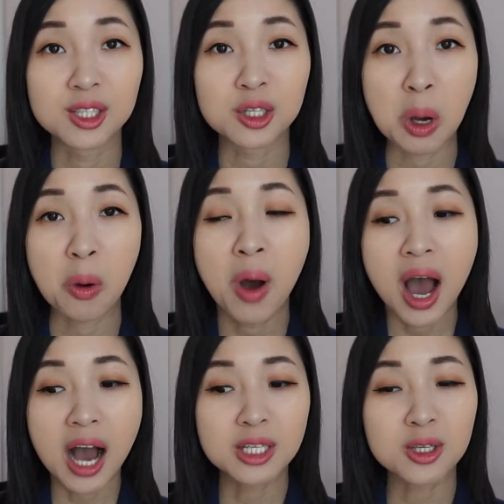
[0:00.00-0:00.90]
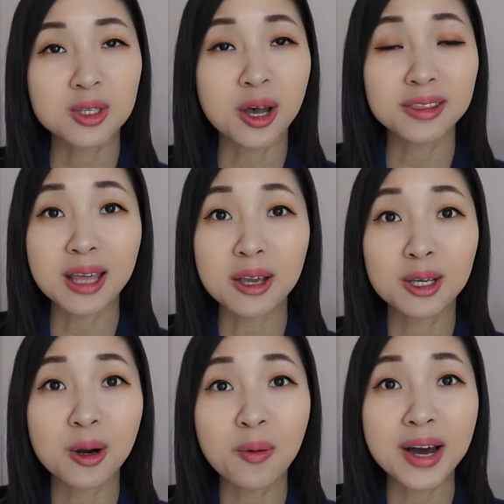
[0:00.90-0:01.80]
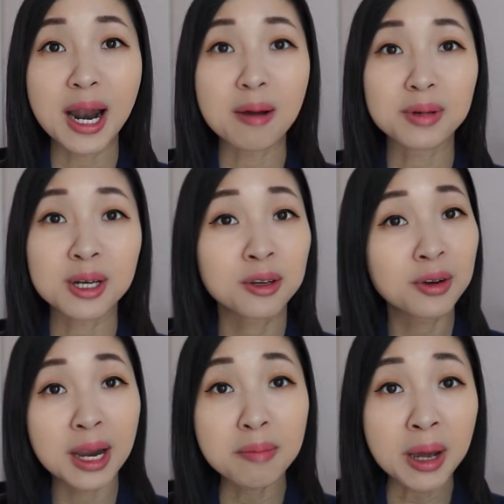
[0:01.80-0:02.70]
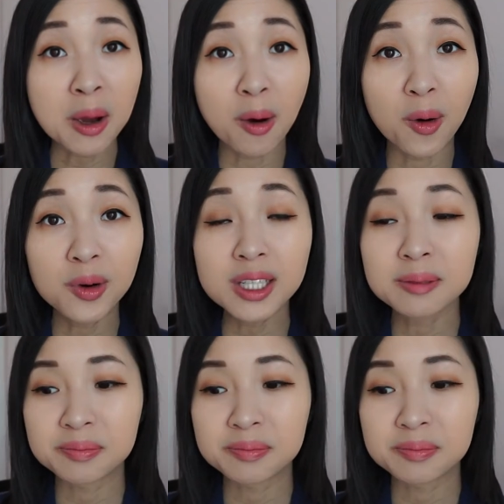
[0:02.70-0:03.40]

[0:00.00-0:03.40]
So I just thought that, you know what, I'm gonna create my own.